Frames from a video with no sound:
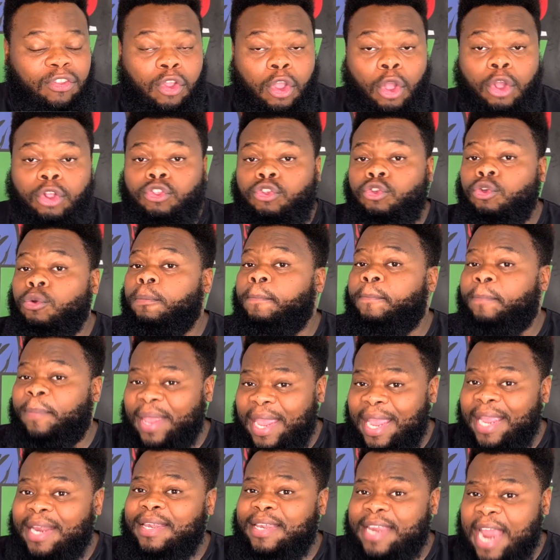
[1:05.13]
Go to
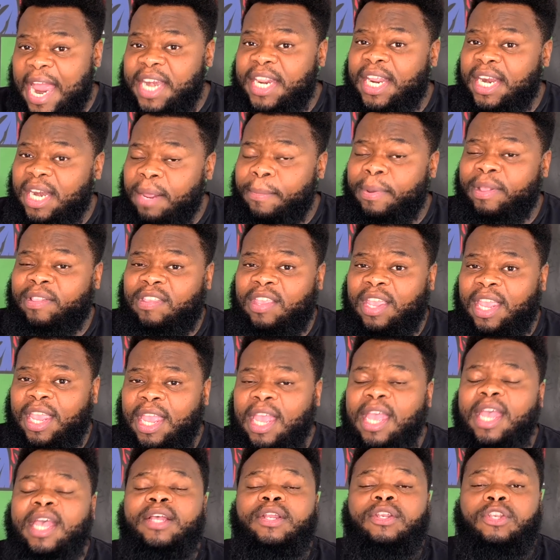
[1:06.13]

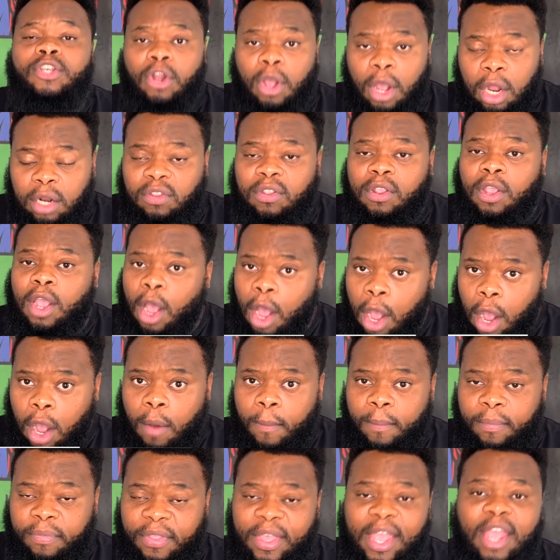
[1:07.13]

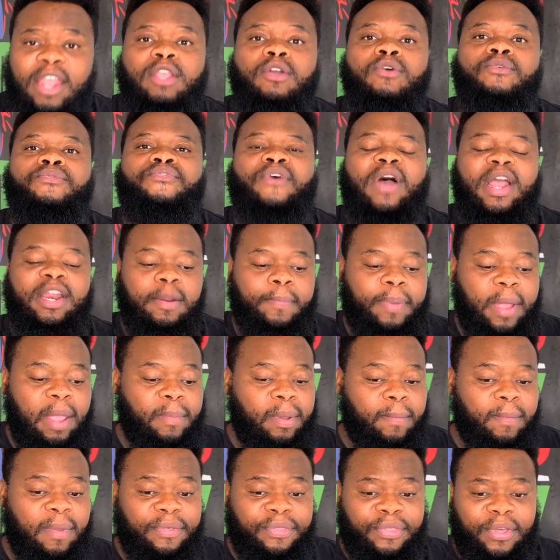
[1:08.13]
bigdaddyliberty.com. There you'll find a
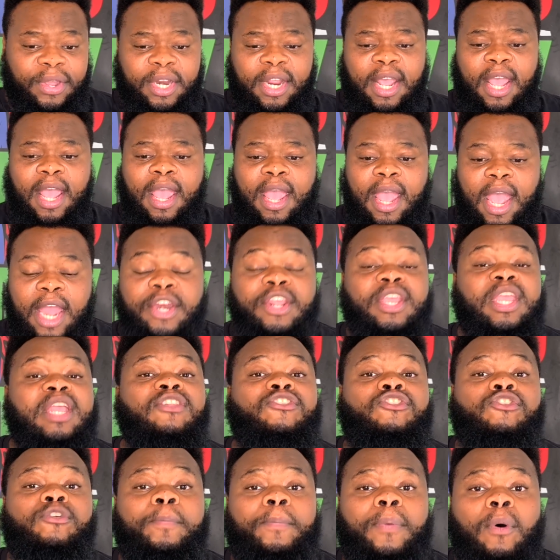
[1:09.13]
payment method and you can
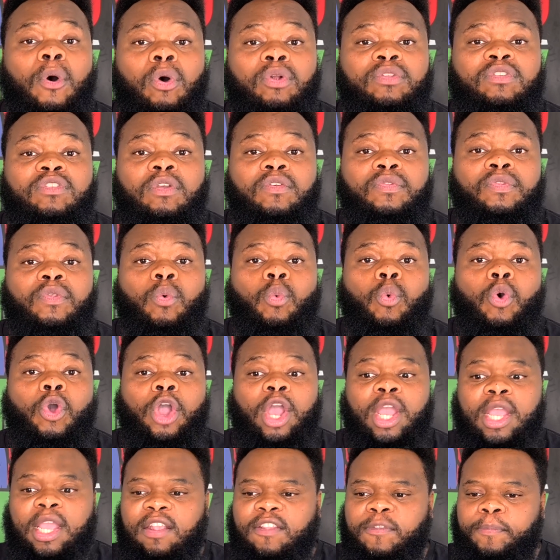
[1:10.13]
support the
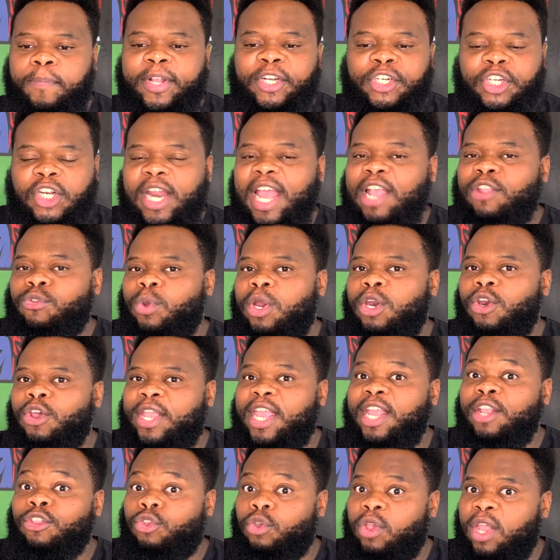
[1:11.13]
work, especially as we're
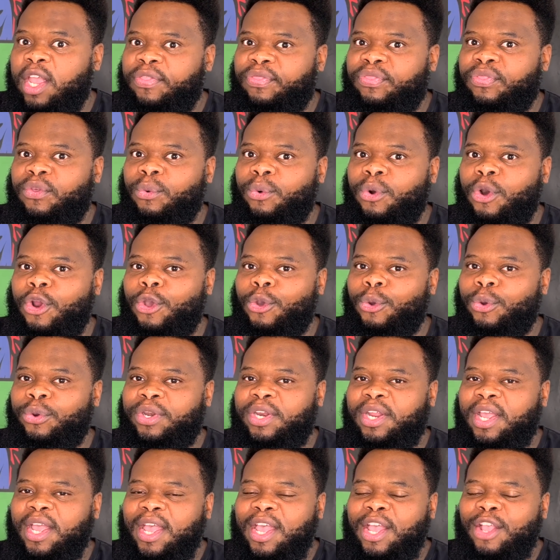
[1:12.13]
looking to hit the
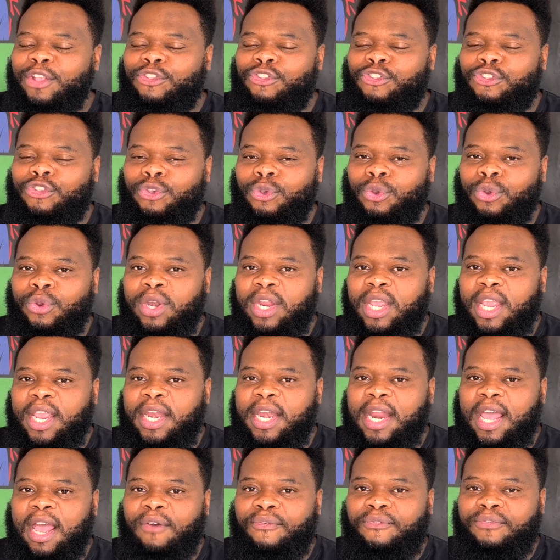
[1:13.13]
road soon
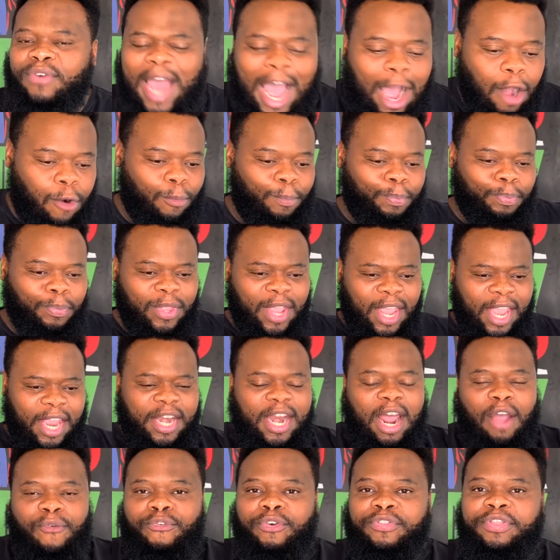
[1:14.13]
enough. Now,
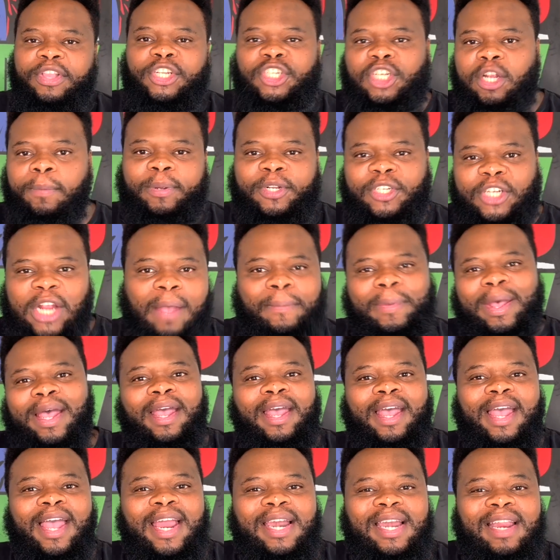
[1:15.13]
enough with the jibber jabber.
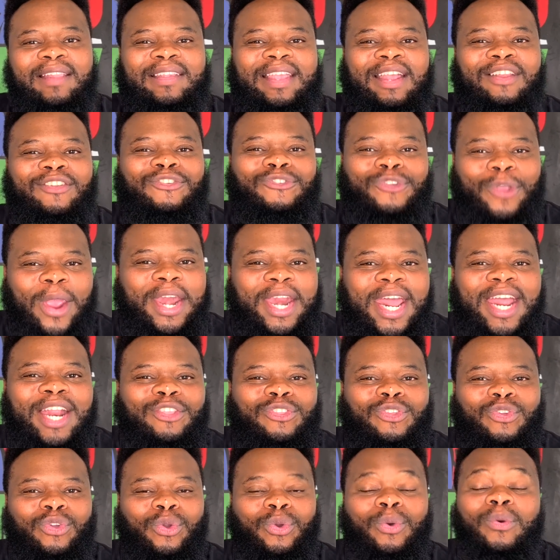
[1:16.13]
Let's get straight
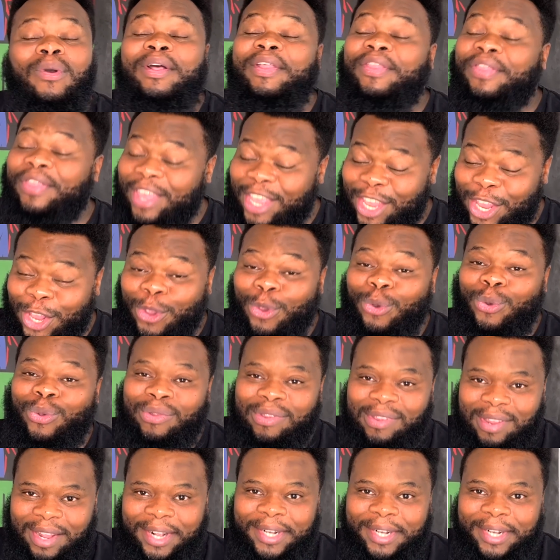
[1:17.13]
into the news.